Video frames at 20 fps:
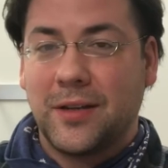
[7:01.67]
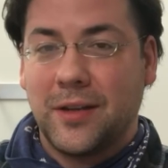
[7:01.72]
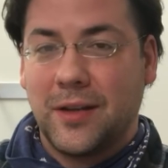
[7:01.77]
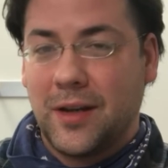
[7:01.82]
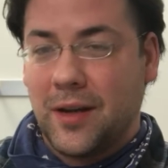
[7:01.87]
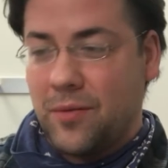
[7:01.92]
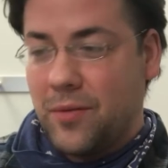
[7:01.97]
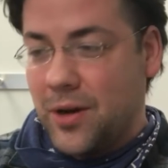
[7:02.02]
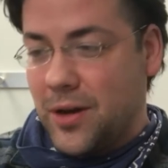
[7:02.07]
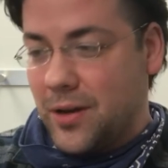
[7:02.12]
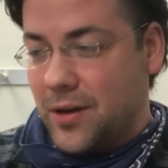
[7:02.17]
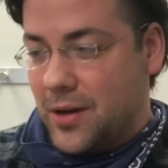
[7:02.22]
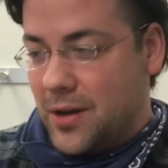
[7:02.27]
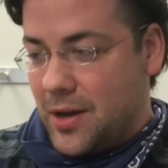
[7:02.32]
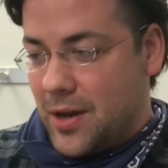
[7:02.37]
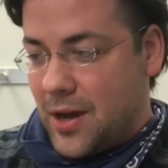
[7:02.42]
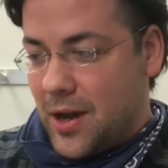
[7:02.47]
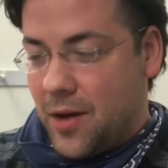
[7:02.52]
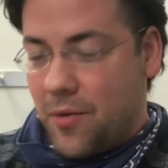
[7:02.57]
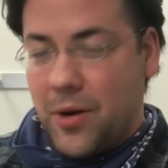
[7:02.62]
I want to.
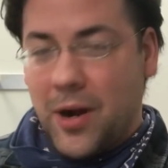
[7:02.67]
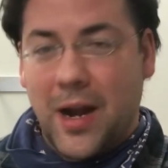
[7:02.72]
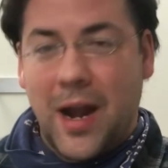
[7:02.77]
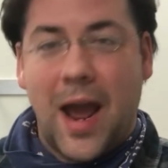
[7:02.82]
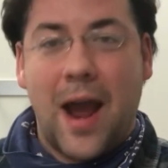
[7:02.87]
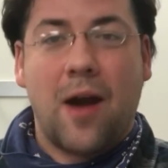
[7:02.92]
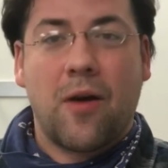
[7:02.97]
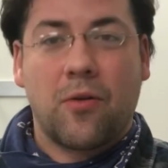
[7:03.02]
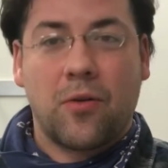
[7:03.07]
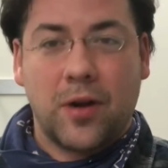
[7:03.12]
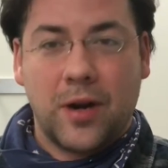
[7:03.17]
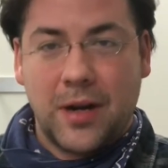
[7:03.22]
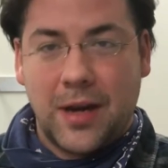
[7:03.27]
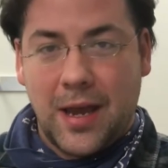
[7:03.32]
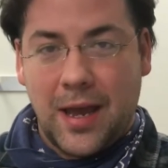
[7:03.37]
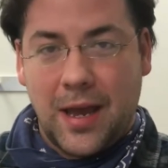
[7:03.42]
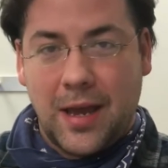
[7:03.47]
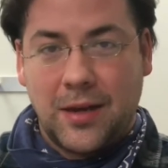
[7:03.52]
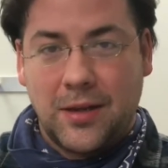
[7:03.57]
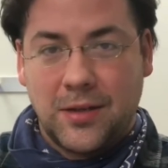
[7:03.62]
I want an hour a
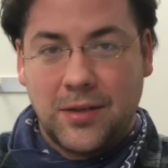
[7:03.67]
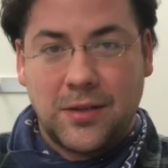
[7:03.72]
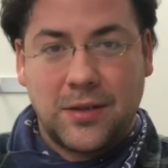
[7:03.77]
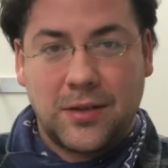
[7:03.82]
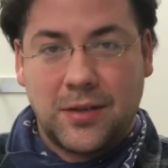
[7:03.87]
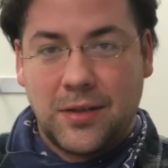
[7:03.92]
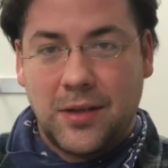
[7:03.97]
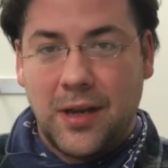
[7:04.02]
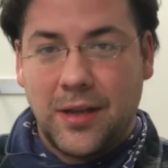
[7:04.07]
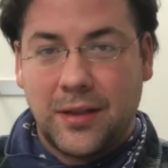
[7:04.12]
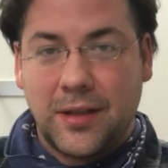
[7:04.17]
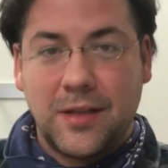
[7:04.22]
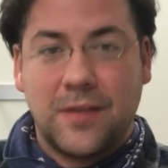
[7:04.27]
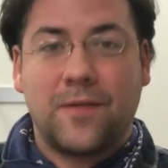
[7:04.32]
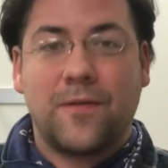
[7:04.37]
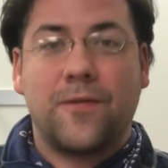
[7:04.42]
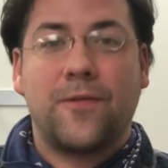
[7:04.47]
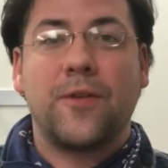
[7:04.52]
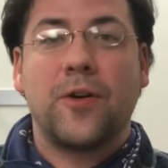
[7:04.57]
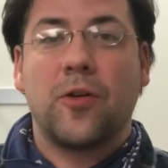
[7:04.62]
day to at least
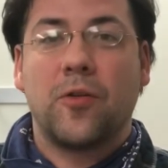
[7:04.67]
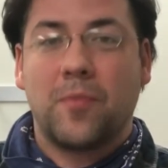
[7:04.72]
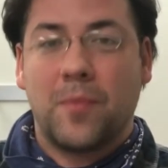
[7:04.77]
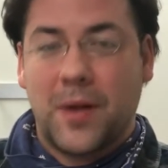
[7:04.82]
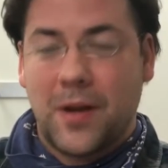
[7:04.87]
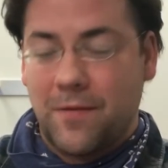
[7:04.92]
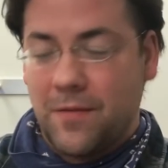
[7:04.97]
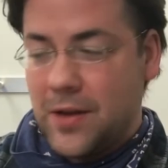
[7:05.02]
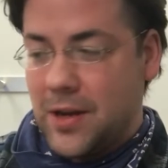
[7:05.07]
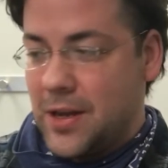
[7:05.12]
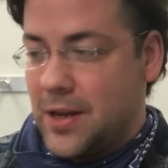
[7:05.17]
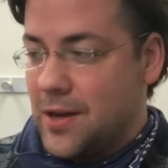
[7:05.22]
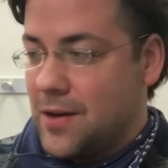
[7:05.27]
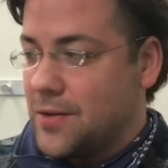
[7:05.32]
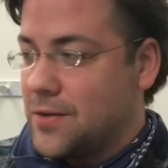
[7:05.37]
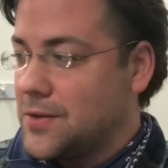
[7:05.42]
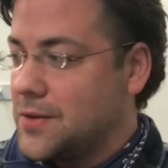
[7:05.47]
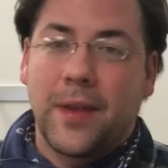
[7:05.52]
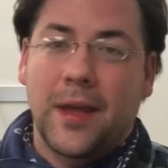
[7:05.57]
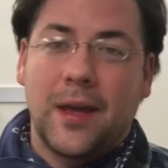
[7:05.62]
film my
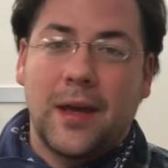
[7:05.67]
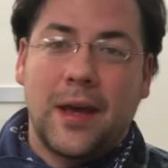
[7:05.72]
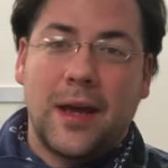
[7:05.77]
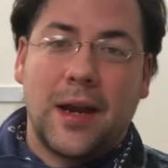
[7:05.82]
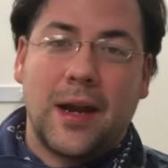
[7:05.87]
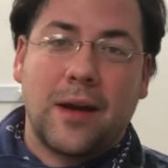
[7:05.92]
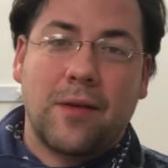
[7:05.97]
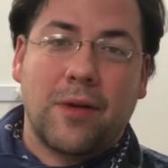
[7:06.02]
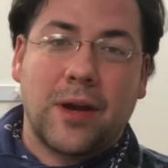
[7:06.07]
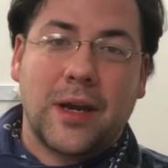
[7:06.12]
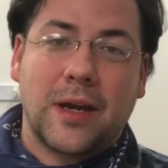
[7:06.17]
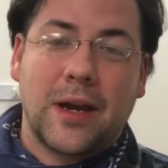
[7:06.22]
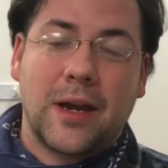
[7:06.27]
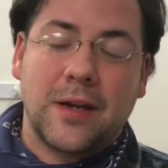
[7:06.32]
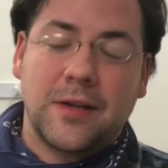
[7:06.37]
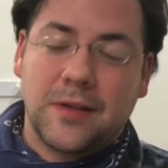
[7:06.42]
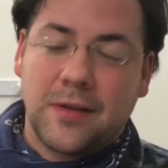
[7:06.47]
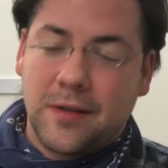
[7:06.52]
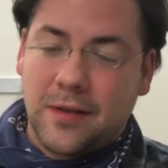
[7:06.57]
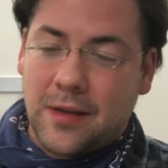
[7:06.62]
videos. At any rate, guys,
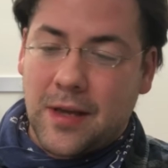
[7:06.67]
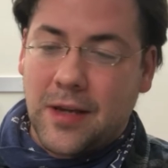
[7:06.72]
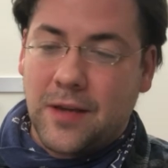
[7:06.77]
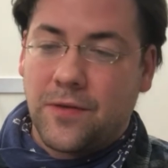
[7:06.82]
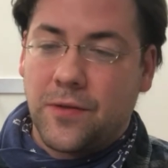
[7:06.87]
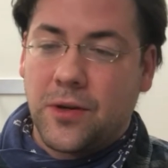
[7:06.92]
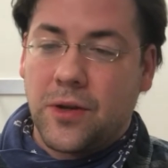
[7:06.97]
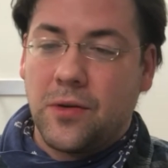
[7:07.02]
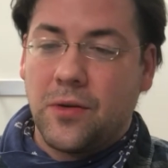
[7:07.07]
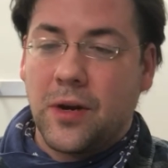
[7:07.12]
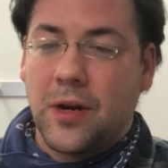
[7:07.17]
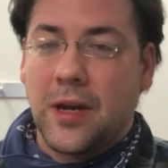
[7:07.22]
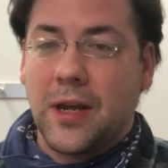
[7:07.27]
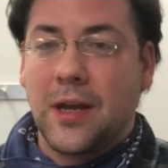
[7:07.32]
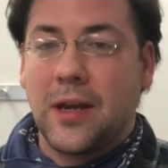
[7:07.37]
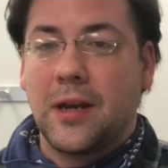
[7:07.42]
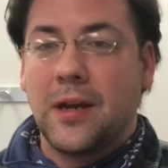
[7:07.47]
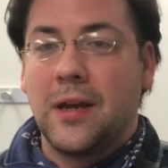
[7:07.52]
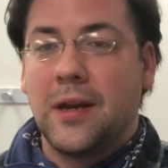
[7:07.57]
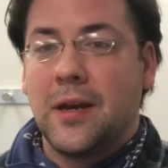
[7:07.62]
thanks for tuning
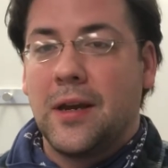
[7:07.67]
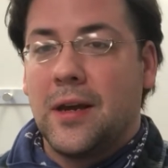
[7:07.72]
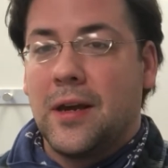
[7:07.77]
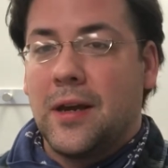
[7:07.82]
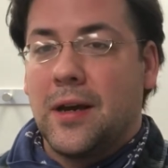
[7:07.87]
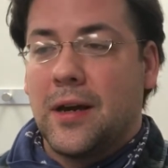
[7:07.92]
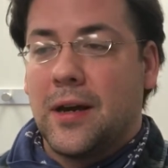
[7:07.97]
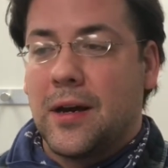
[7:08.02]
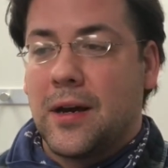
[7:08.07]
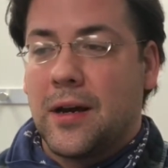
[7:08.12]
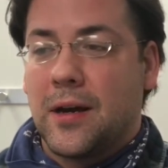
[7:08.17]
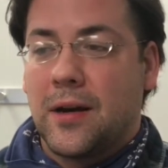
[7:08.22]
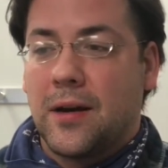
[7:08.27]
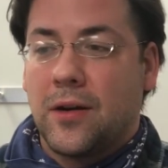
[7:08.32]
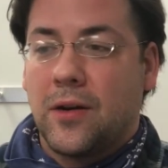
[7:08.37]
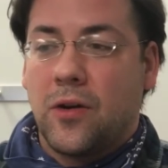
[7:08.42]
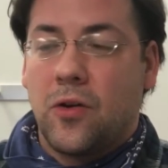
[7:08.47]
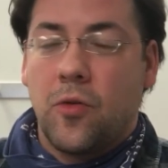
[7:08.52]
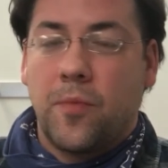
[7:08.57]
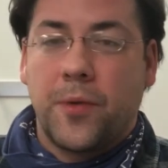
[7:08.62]
in. Uh,
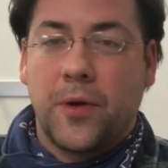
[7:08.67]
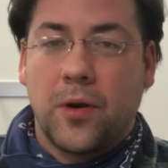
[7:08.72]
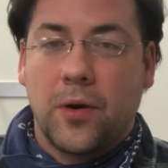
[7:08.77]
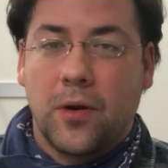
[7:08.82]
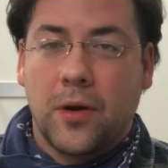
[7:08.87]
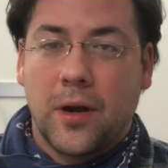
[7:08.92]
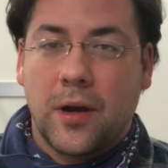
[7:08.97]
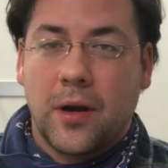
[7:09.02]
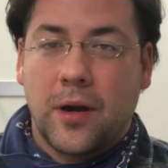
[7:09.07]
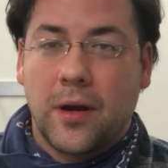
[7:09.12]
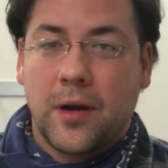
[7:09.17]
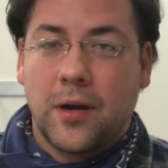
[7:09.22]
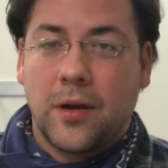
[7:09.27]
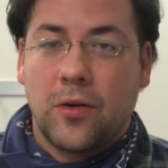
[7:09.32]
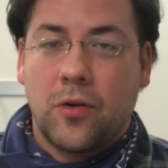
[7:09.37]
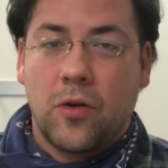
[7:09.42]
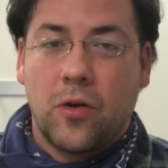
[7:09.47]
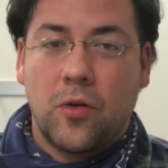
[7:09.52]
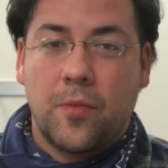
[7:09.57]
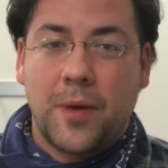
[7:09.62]
hope you're uh,
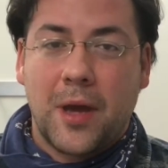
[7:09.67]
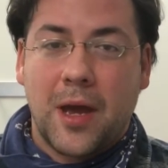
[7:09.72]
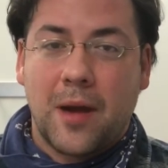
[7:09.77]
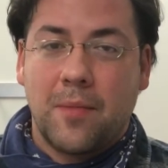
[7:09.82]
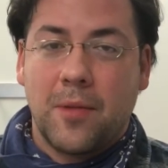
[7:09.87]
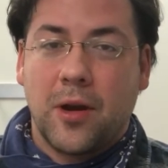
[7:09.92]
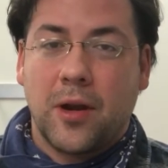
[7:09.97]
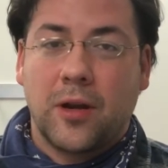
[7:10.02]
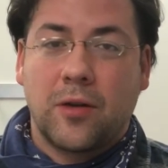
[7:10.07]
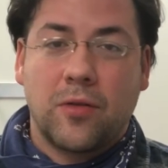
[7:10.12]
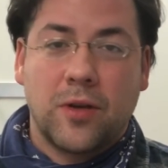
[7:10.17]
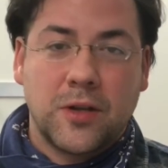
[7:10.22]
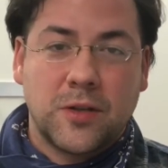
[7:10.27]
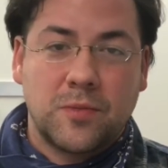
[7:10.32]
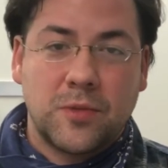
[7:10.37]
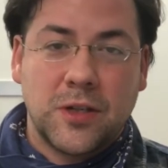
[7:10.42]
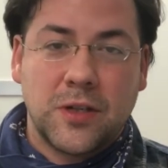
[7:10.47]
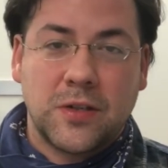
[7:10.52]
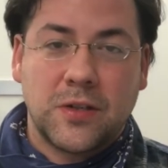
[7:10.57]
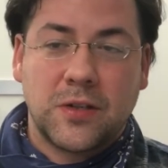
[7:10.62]
ho hope you had a Merry
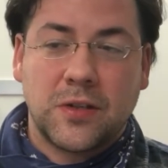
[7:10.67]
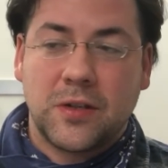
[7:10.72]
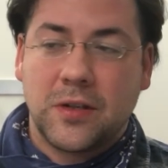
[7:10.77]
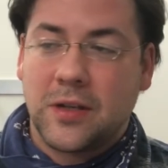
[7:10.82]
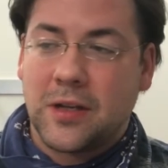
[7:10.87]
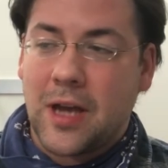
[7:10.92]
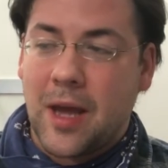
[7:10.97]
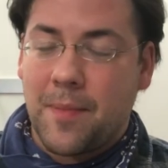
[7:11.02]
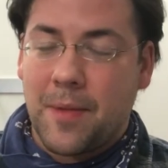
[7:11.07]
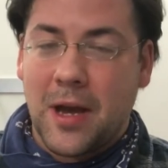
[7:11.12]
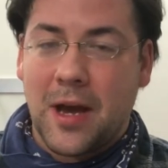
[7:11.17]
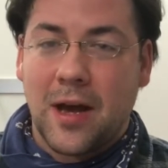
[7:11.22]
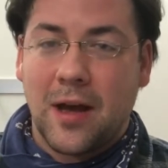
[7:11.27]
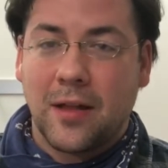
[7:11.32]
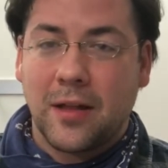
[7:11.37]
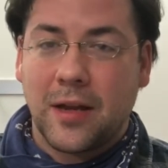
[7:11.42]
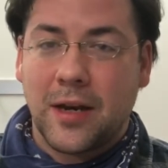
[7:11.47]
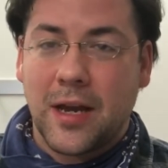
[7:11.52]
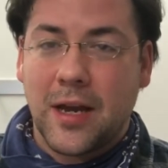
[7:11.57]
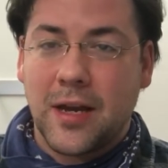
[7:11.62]
Christmas, Happy
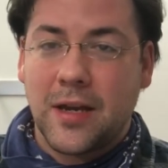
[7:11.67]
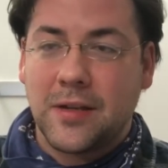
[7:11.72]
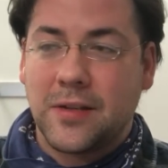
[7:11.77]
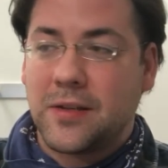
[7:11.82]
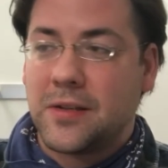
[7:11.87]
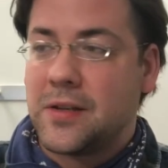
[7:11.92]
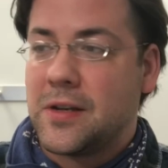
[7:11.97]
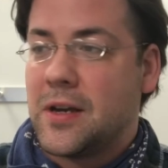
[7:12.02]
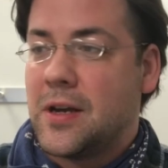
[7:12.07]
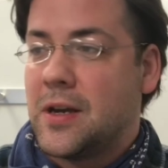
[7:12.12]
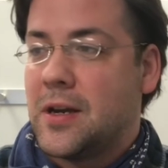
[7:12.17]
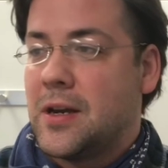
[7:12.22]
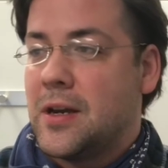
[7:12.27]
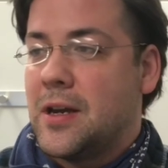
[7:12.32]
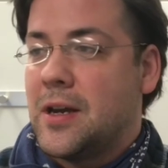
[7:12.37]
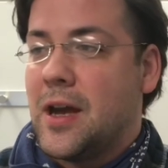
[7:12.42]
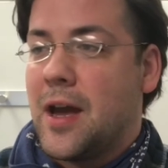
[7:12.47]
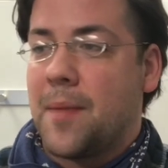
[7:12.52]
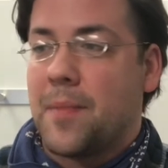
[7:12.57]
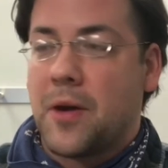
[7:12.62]
Holidays,
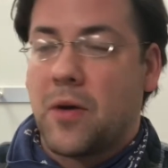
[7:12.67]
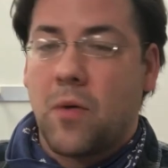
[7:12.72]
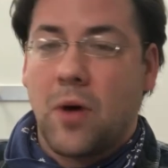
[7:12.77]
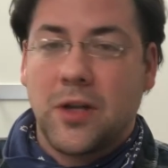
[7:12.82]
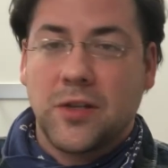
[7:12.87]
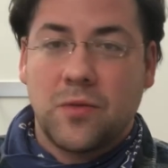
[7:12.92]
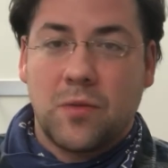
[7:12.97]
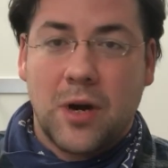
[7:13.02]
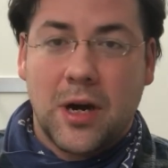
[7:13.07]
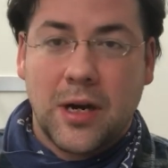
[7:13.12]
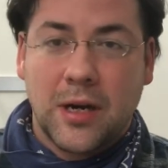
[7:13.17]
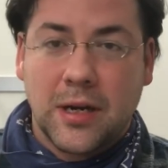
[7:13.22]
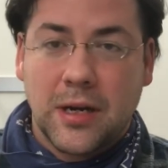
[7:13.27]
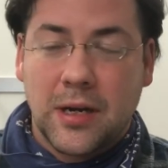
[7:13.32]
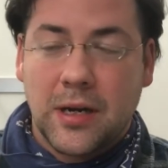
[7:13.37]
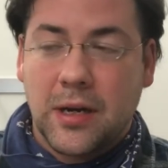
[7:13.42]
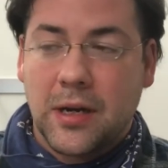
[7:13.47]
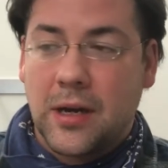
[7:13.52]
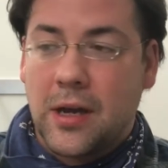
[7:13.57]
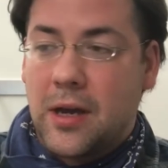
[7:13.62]
Happy Kwanzaa
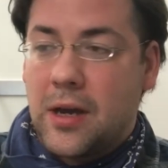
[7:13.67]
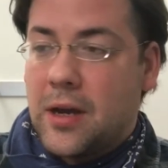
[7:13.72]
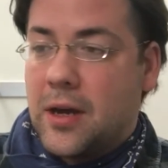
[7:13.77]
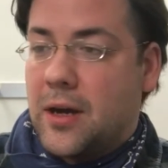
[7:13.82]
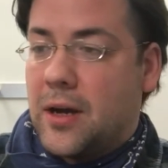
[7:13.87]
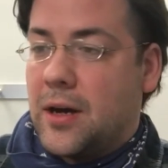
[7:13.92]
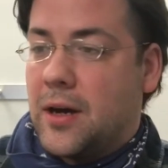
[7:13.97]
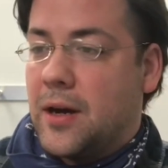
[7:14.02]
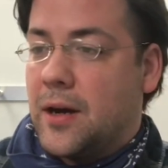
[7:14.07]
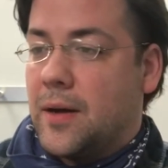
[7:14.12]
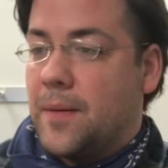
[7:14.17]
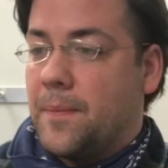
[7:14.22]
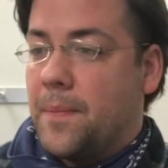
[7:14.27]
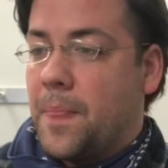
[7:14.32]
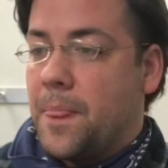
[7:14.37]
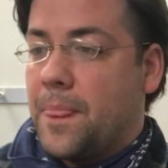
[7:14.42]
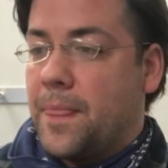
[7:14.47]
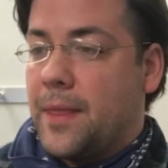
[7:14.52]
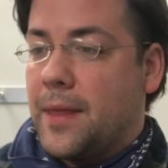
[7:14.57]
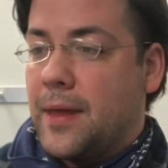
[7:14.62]
Wanaka, um,
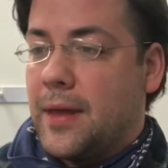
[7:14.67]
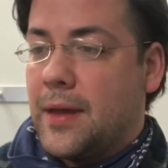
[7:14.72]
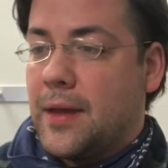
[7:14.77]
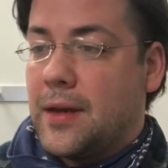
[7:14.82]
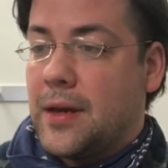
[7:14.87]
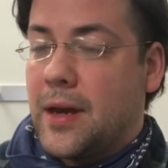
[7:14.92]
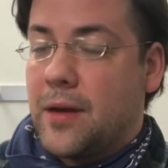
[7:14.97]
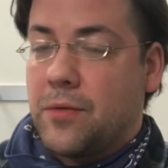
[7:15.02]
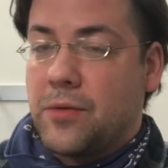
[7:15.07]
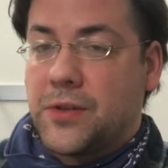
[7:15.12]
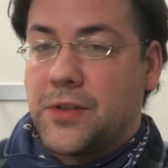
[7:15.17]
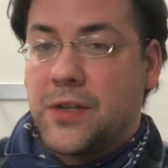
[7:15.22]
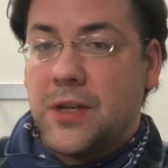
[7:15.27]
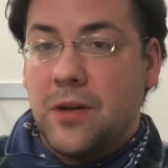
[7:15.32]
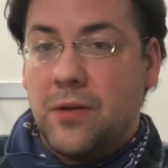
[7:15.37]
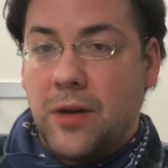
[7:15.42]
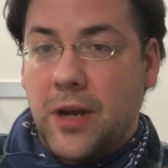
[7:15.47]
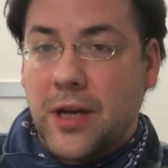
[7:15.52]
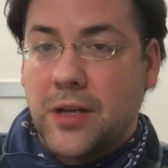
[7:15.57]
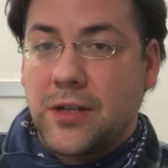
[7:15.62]
and I will see
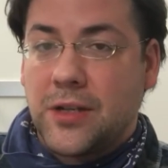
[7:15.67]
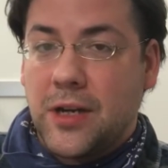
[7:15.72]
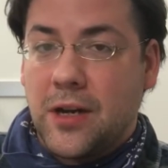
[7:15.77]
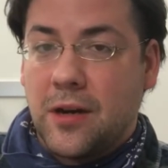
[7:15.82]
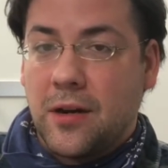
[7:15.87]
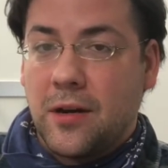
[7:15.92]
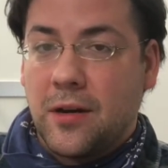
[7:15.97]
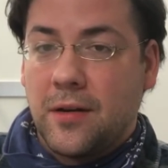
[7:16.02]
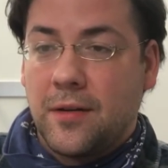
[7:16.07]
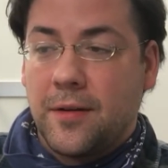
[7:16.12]
you next year.